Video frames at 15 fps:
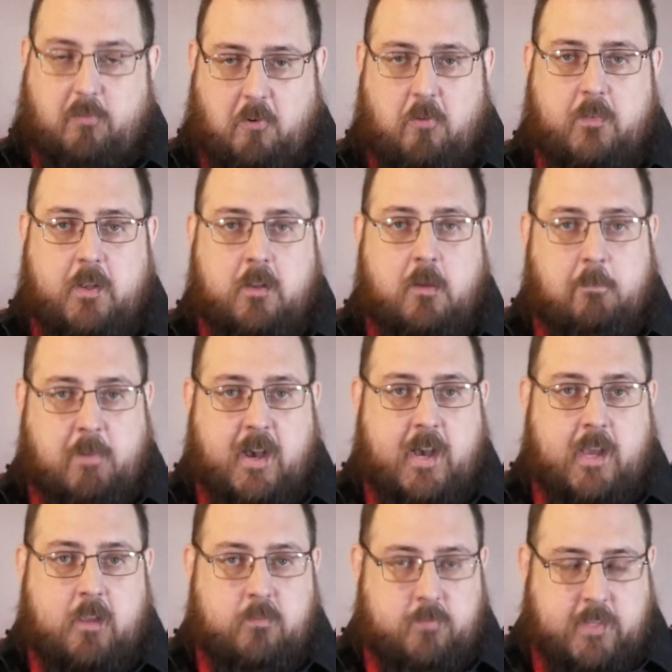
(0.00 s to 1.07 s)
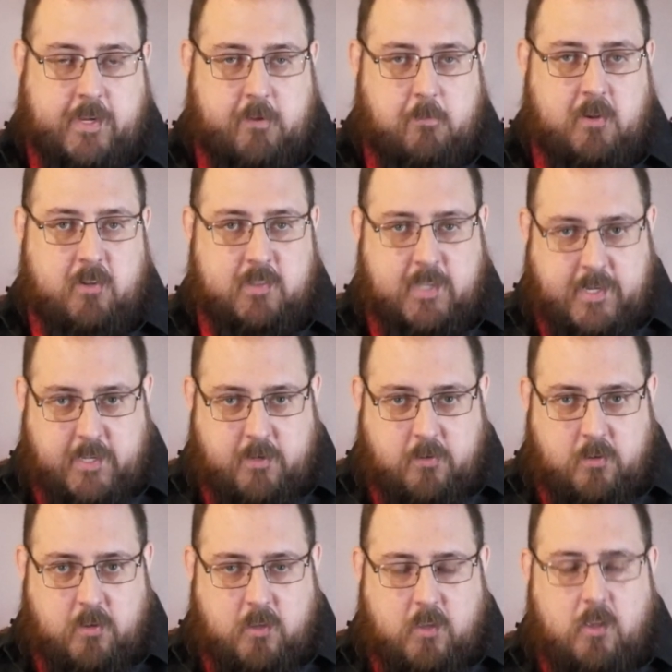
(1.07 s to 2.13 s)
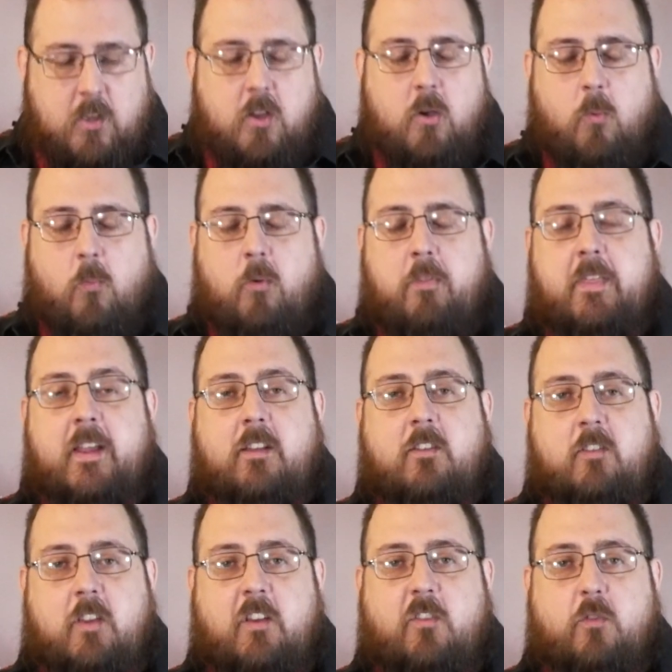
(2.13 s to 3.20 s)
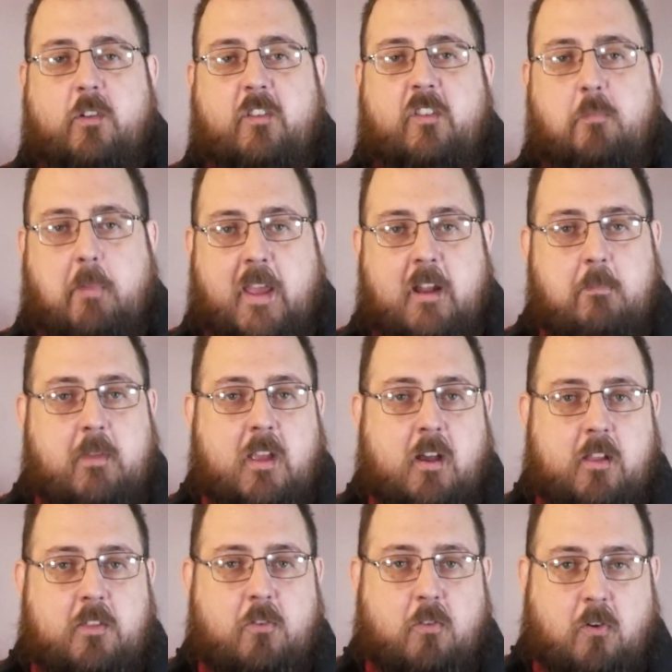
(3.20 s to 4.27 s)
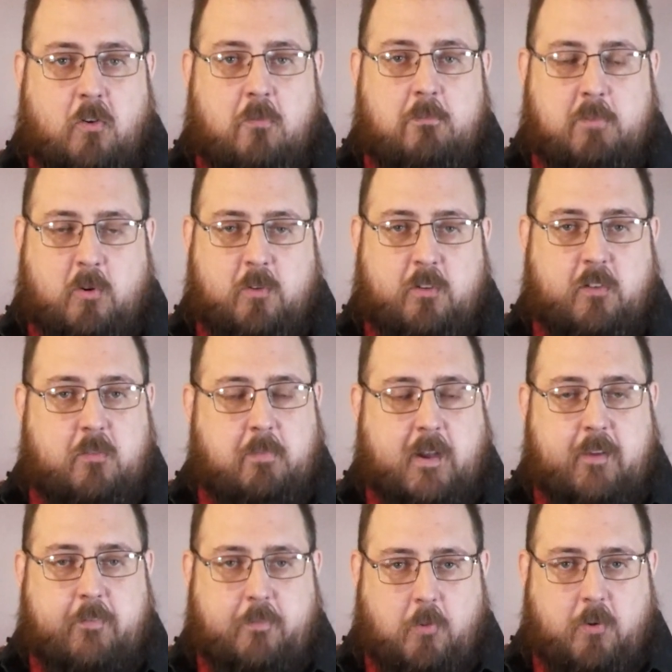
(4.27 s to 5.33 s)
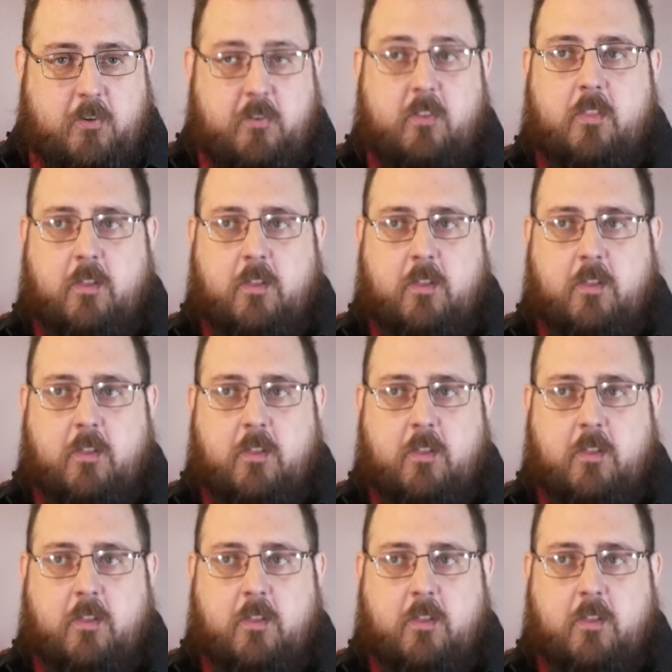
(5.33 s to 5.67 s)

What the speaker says: proven by Vladimir Lenin, will then seek to expand beyond their own borders by force.